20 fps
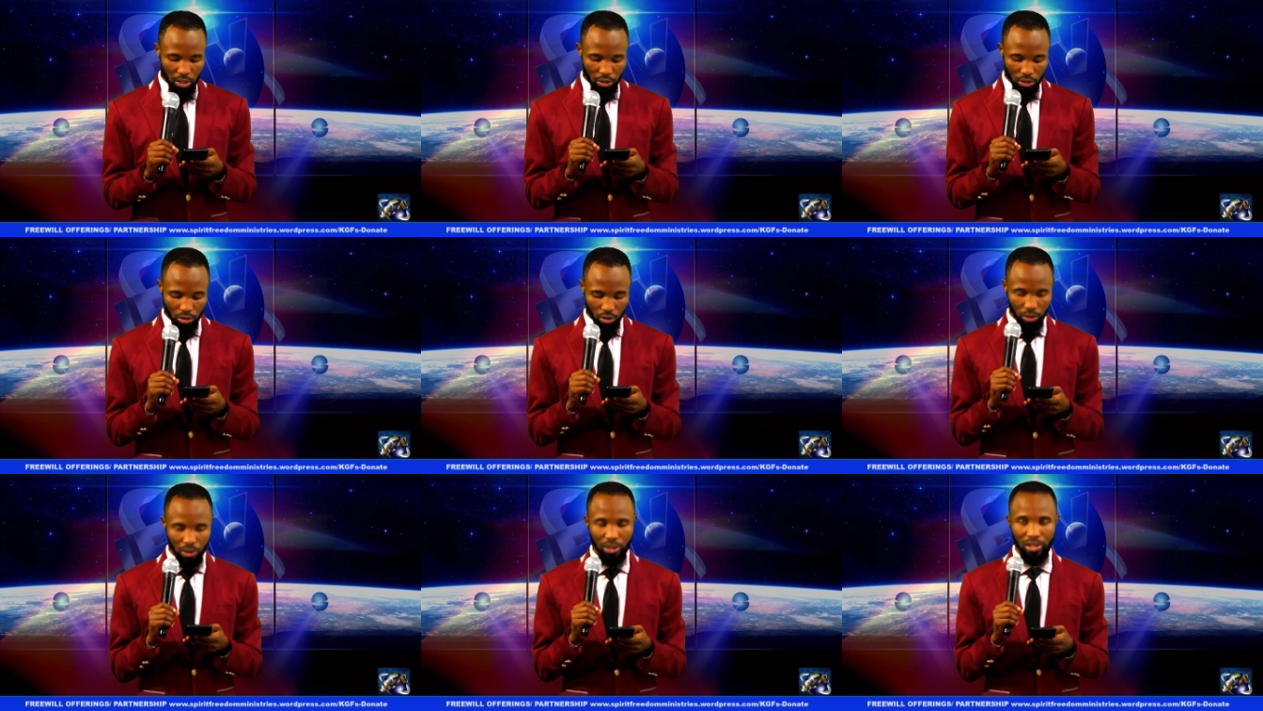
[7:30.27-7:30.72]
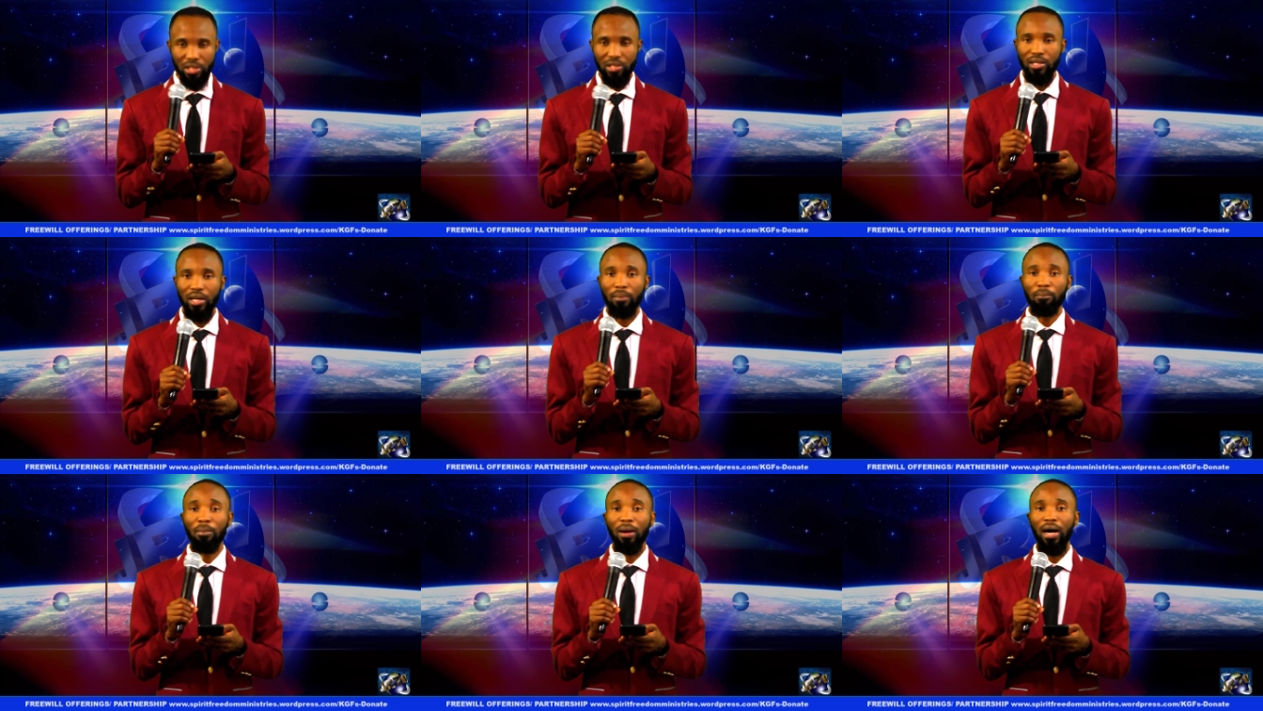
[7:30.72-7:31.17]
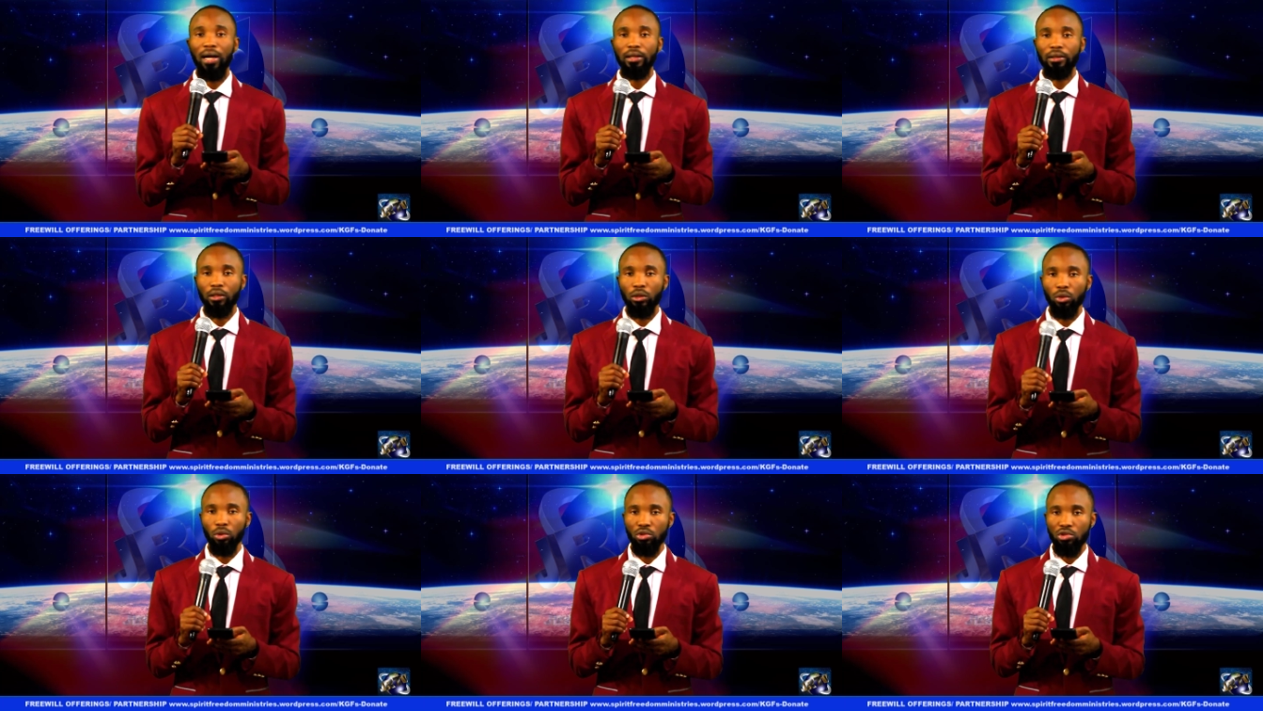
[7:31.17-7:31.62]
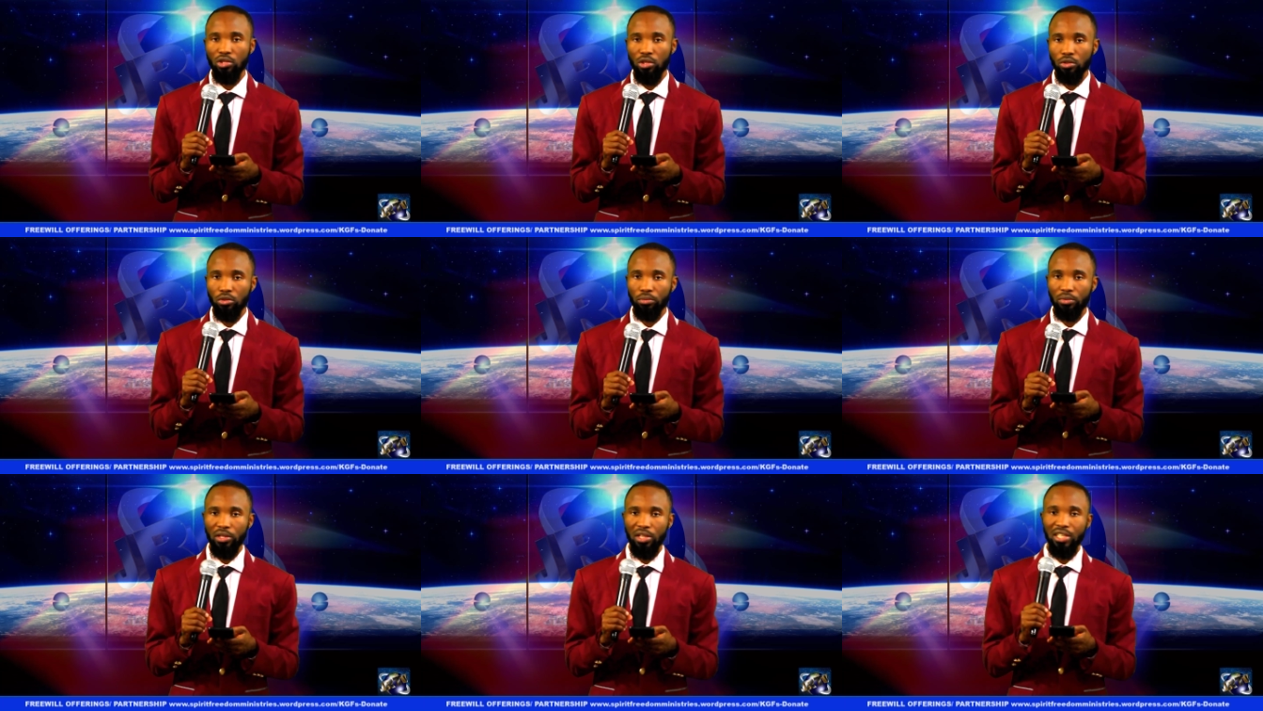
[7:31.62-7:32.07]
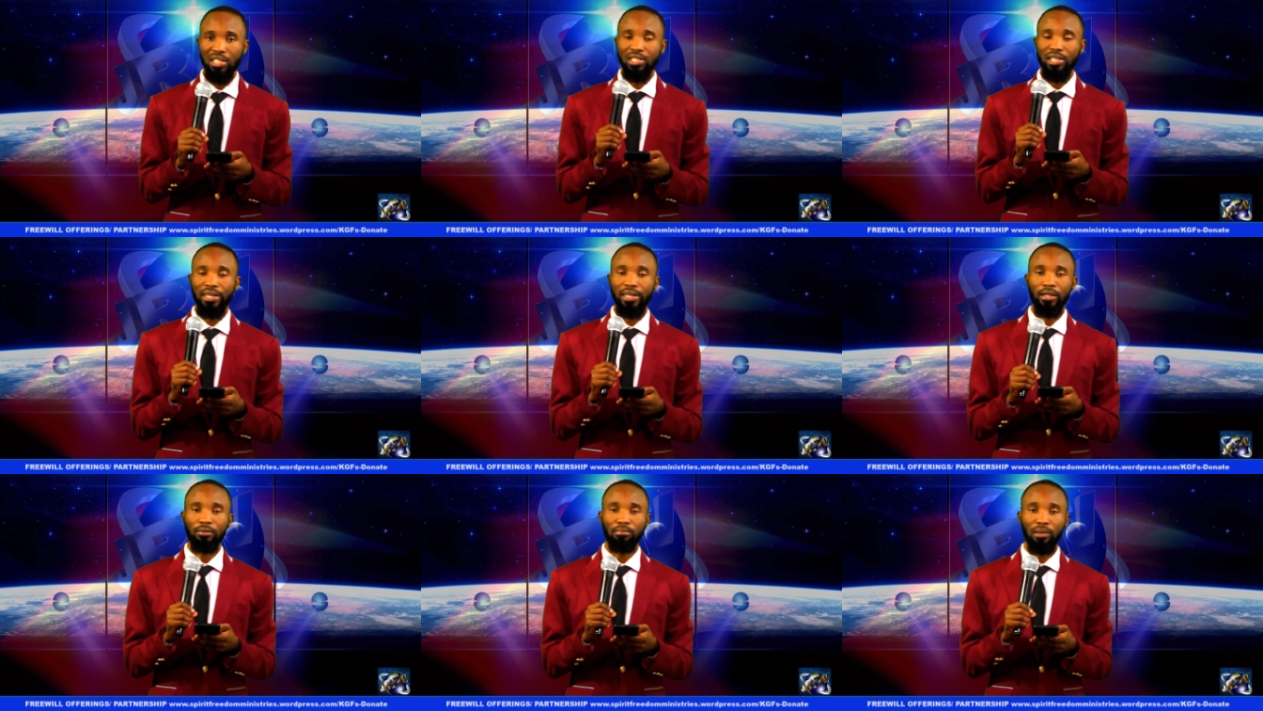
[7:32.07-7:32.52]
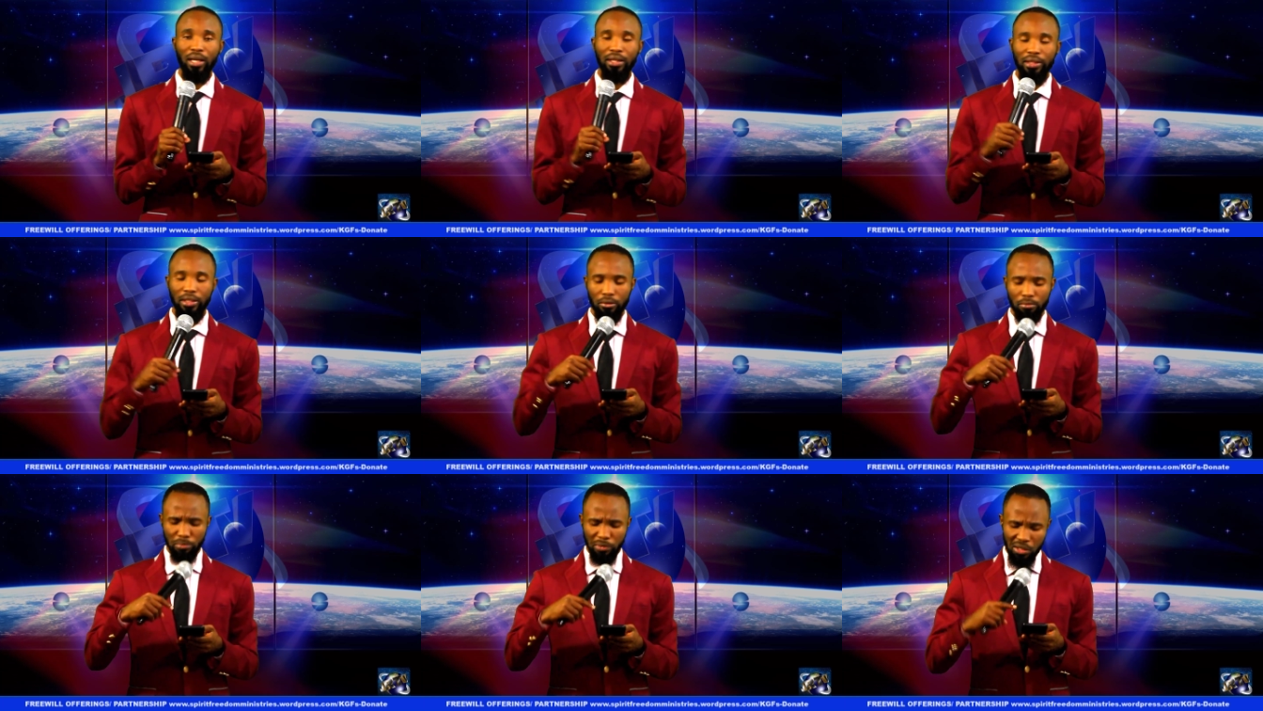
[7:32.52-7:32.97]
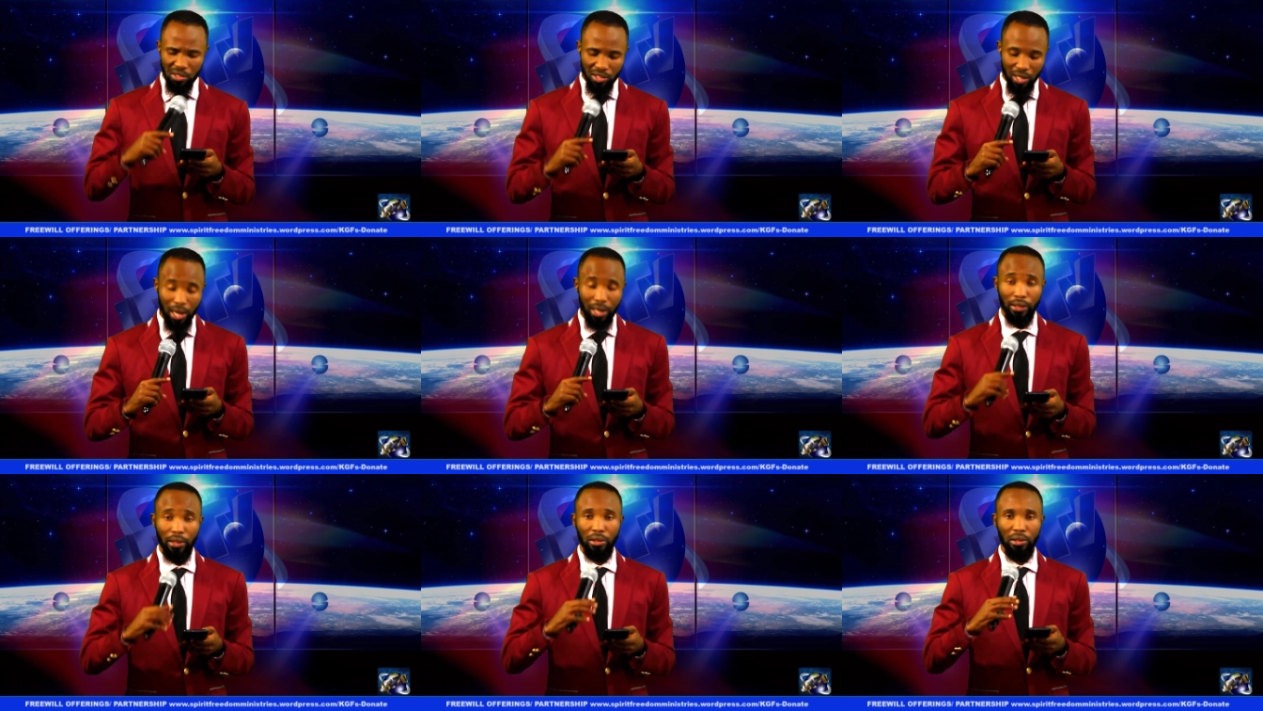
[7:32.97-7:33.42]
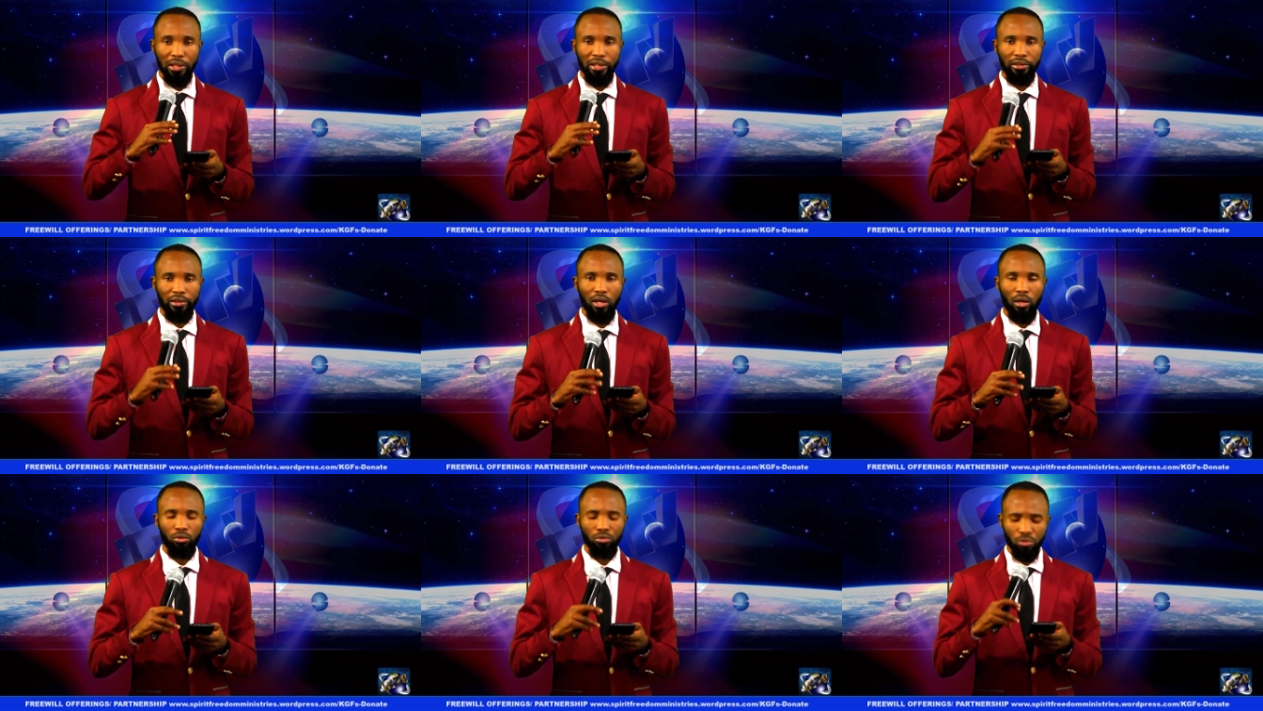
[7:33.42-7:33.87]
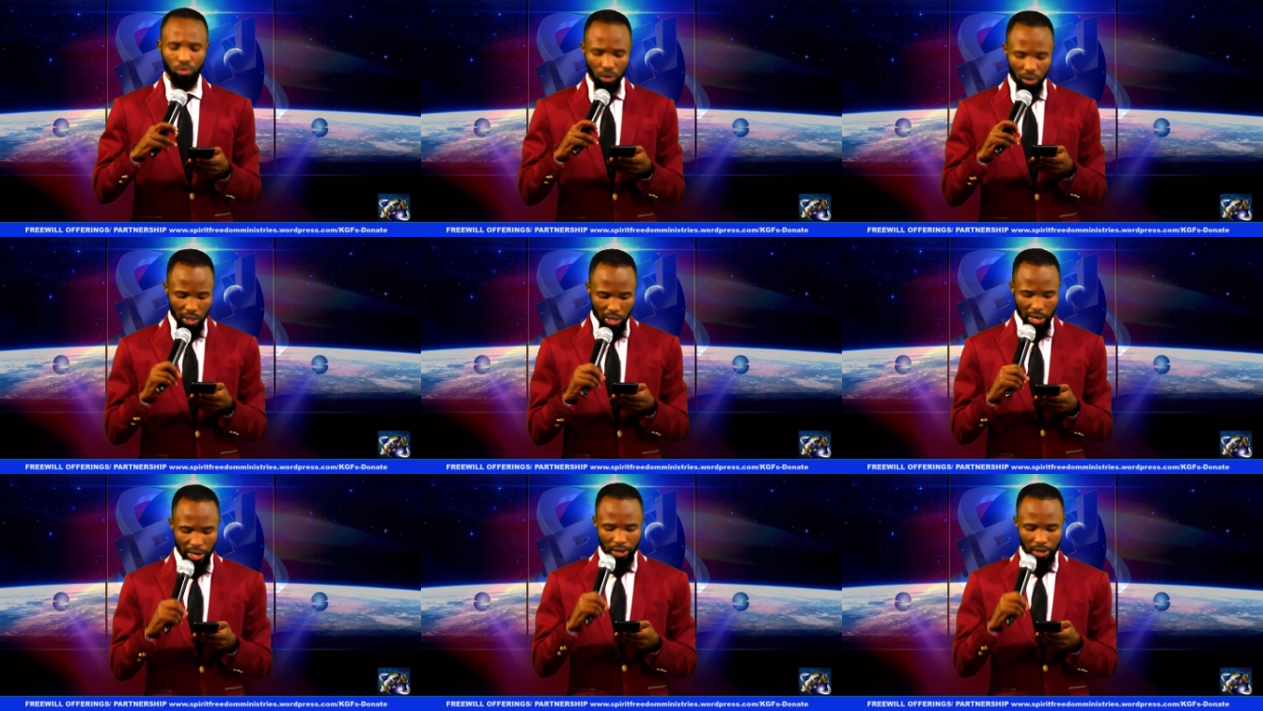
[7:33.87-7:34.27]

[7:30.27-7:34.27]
So this cabal, the Lord said to me, there's a cabal that meets under the ground